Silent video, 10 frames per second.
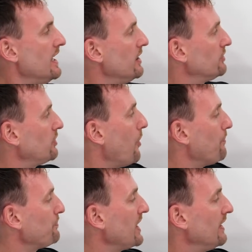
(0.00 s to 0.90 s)
So
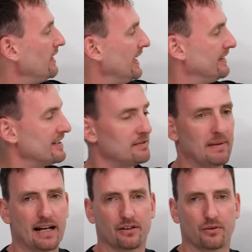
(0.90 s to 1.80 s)
it doesn't
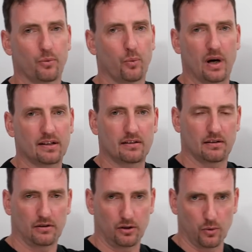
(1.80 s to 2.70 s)
matter what
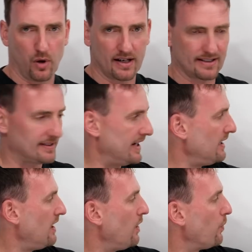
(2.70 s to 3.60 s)
you want to
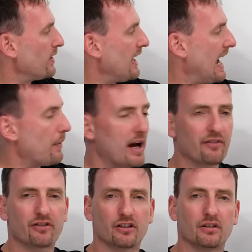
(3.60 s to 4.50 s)
say,
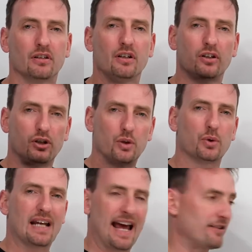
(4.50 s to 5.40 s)
however you
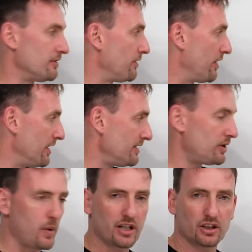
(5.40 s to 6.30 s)
would answer this
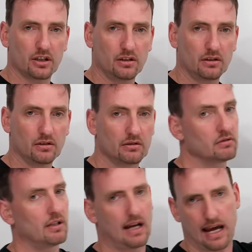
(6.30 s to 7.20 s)
question,
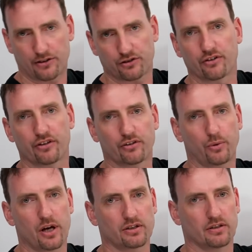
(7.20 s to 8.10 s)
answer this
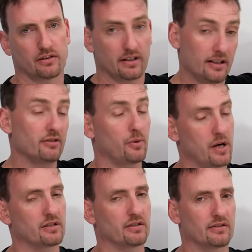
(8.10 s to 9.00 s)
question, these
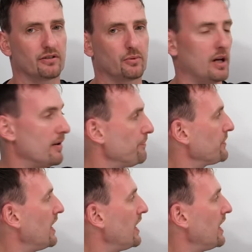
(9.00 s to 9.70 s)
questions as well.